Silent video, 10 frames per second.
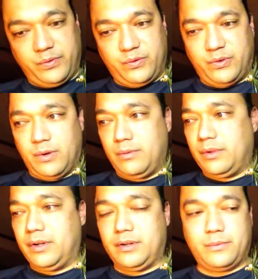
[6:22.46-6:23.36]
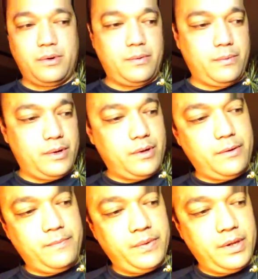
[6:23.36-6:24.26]
trouble there as
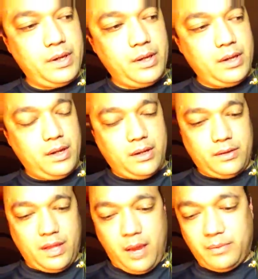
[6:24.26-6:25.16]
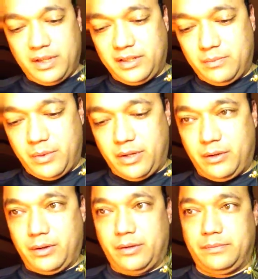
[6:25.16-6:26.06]
well. Now I'm going to get some
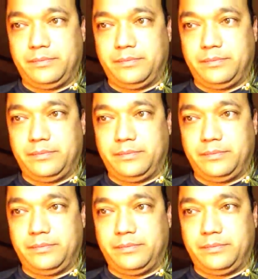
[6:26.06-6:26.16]
elk,